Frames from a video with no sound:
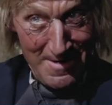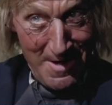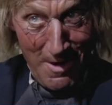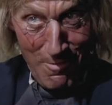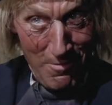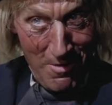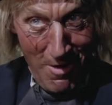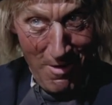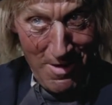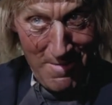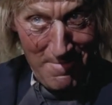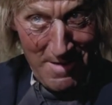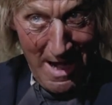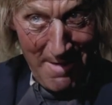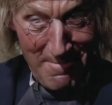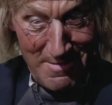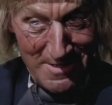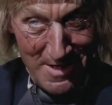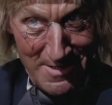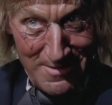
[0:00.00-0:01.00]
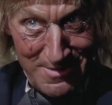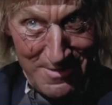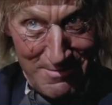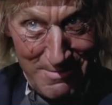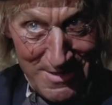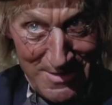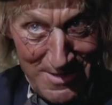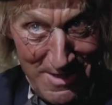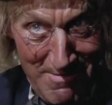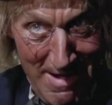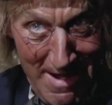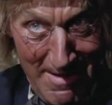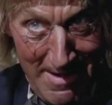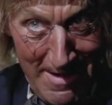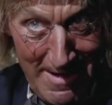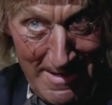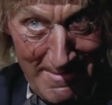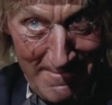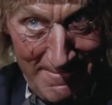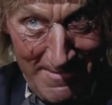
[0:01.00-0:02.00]
no longer be able to twist you round a
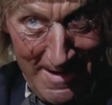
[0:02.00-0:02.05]
little